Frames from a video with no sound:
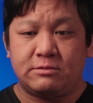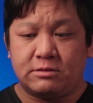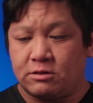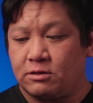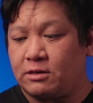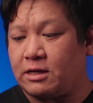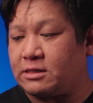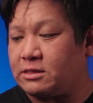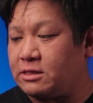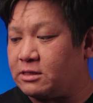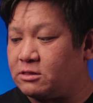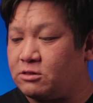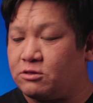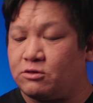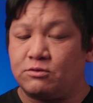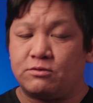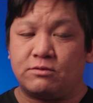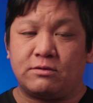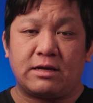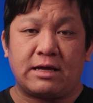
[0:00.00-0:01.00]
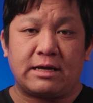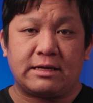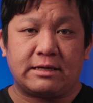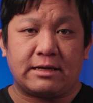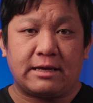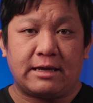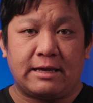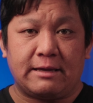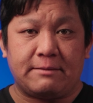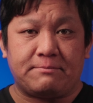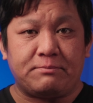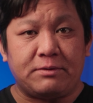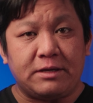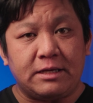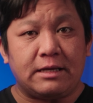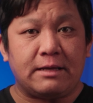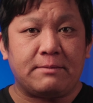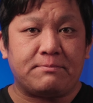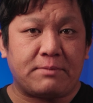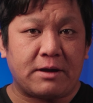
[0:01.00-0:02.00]
connect it to like a
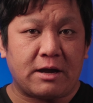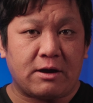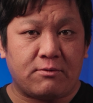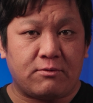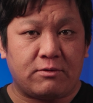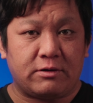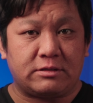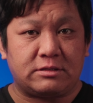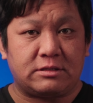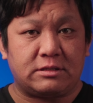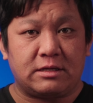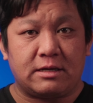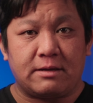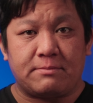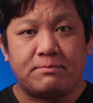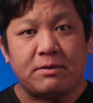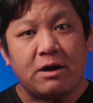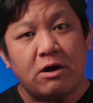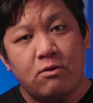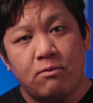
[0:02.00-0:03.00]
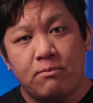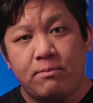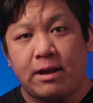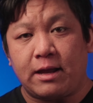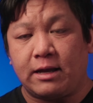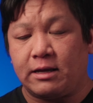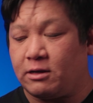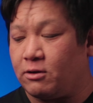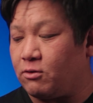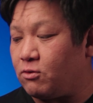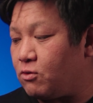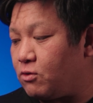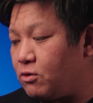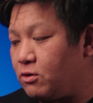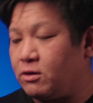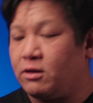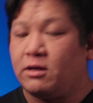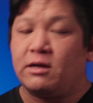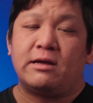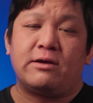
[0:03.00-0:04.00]
PD powered power bank,
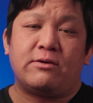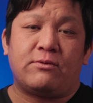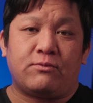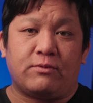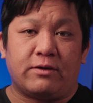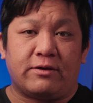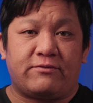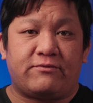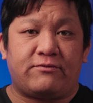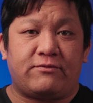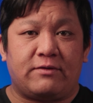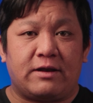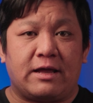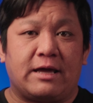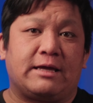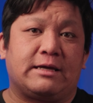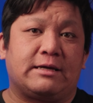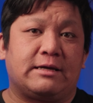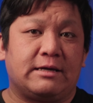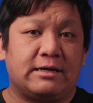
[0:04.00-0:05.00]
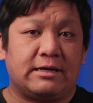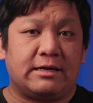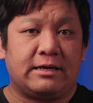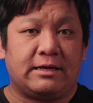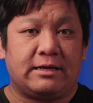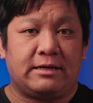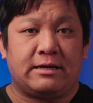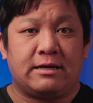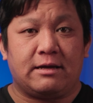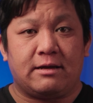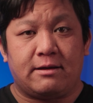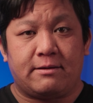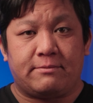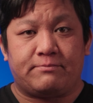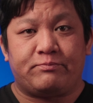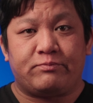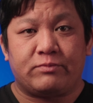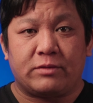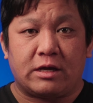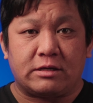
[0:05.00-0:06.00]
or with like a
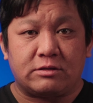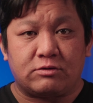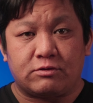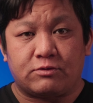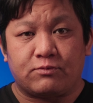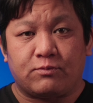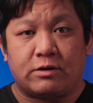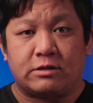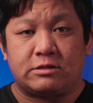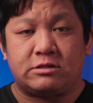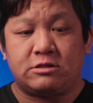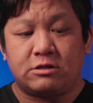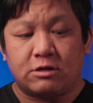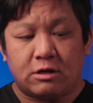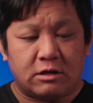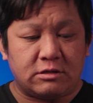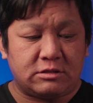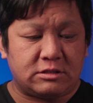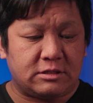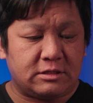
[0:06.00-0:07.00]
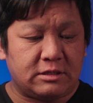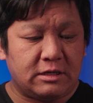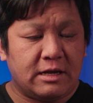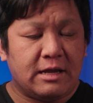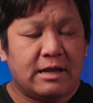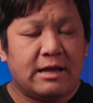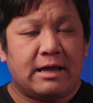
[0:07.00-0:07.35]
100-watt charger.